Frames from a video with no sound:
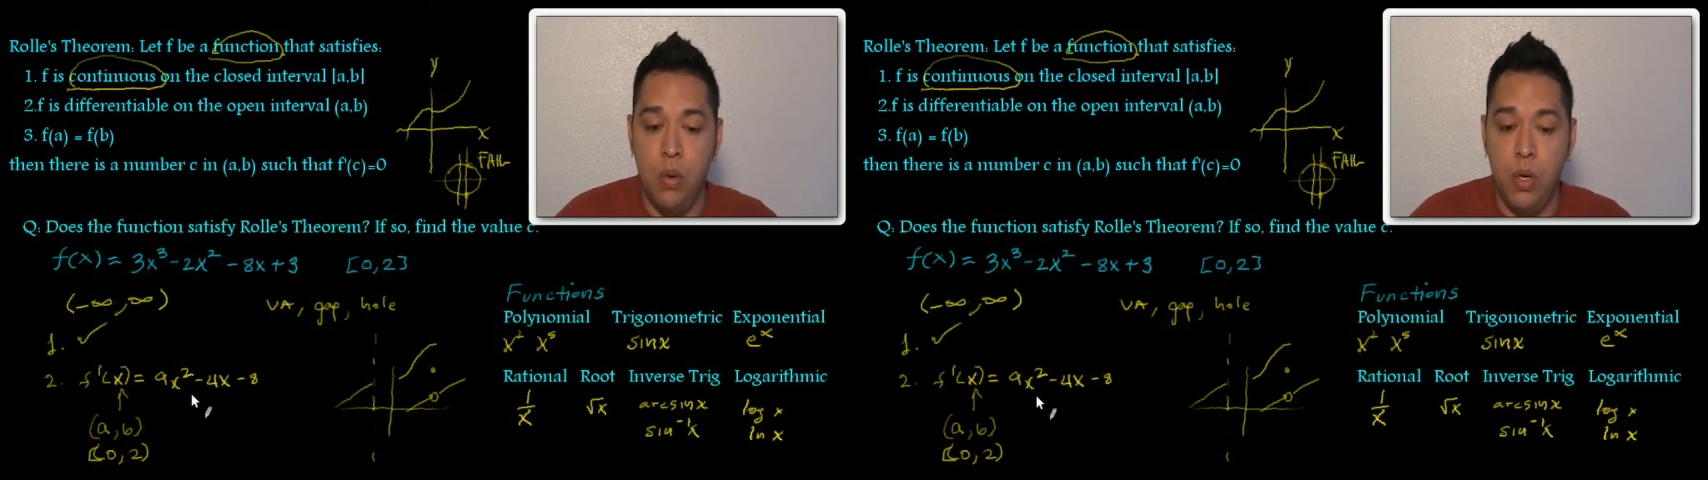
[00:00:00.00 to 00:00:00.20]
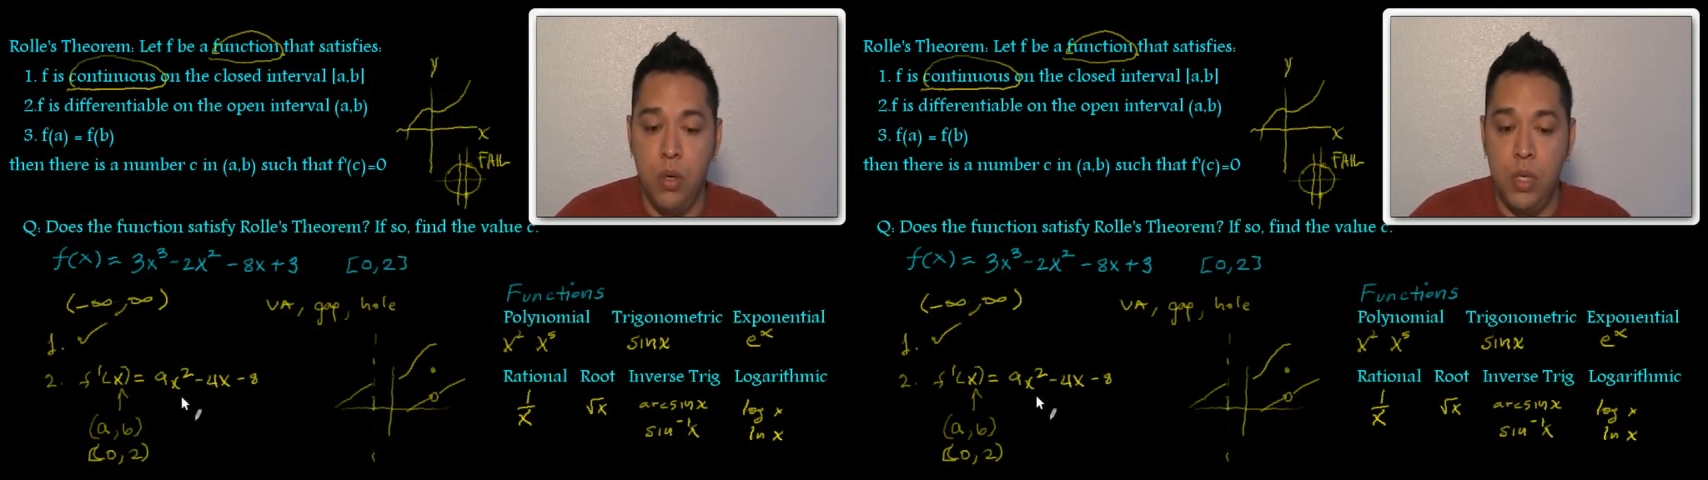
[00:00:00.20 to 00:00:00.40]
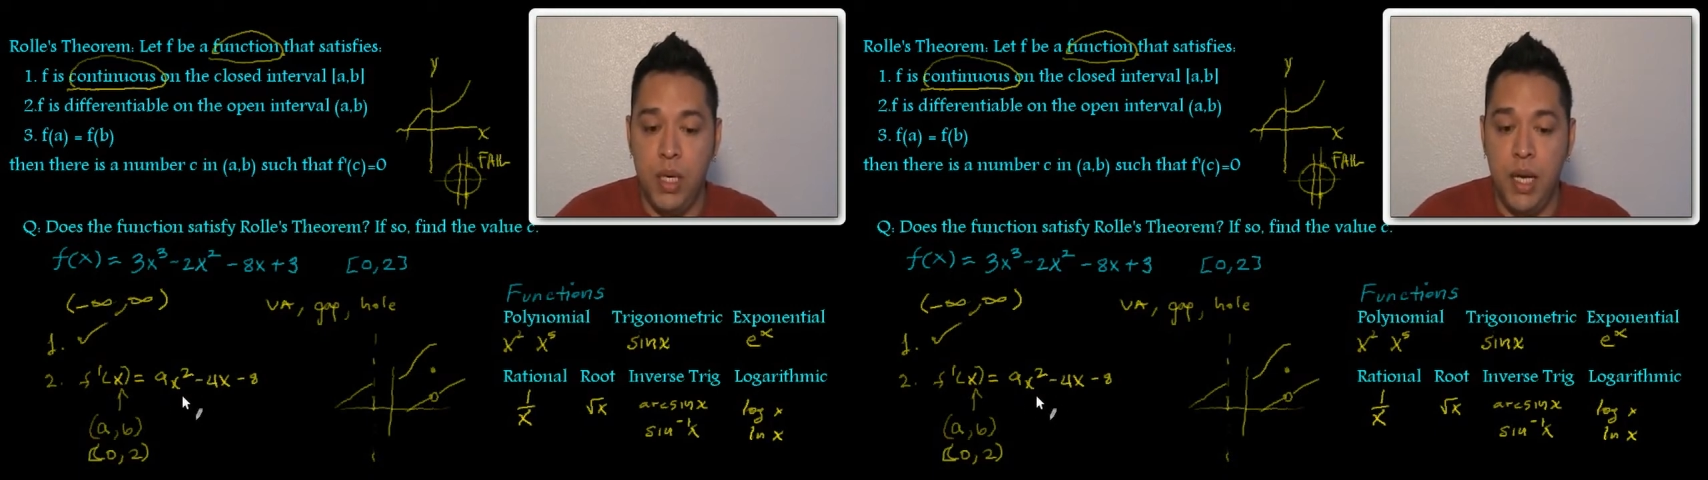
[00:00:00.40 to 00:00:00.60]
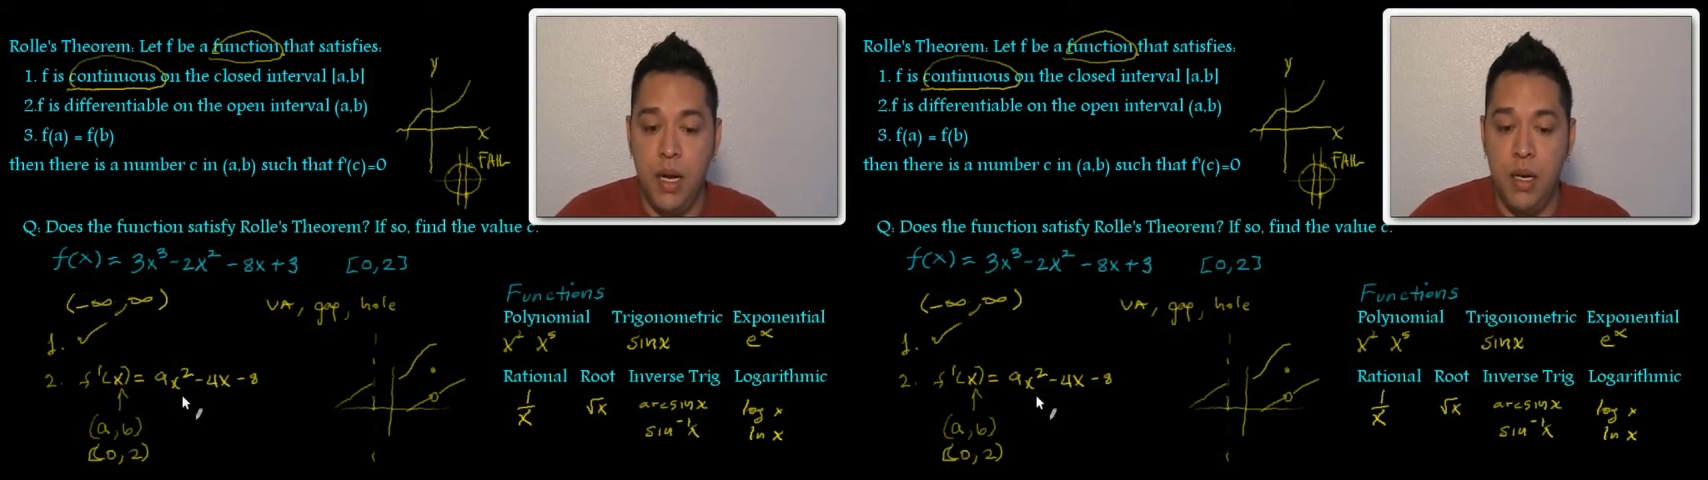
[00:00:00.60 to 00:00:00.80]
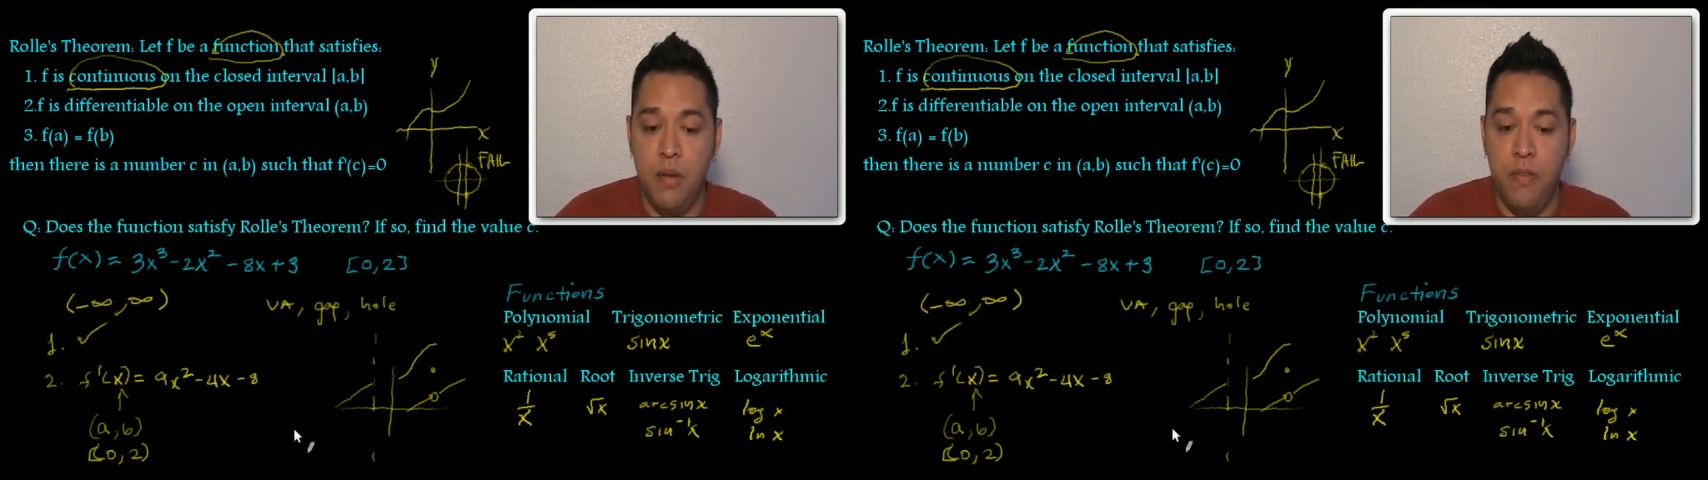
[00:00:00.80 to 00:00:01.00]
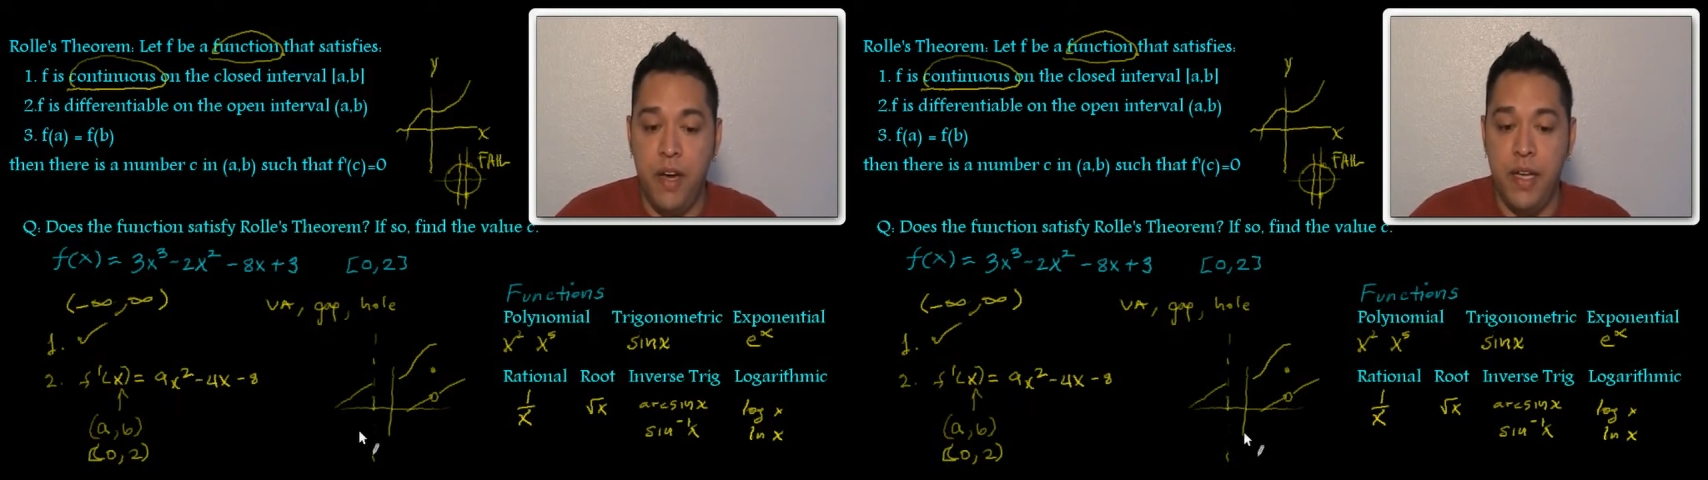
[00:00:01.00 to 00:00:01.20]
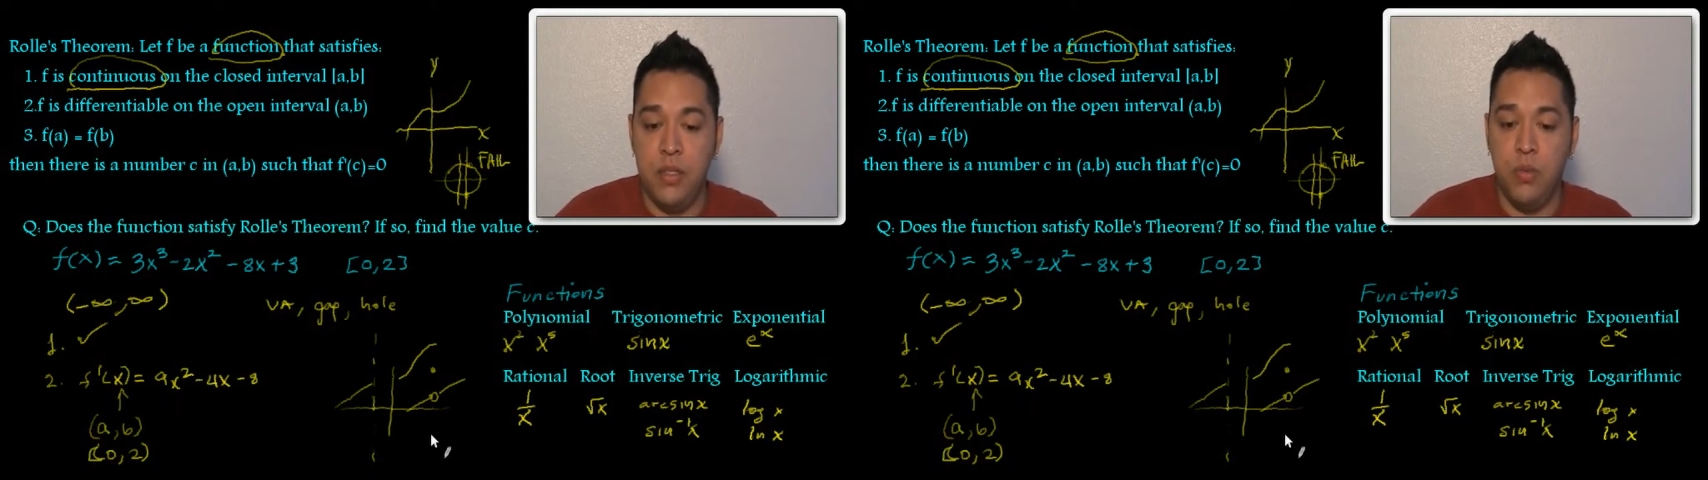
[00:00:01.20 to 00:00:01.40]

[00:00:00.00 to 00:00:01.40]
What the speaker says: We only get undefined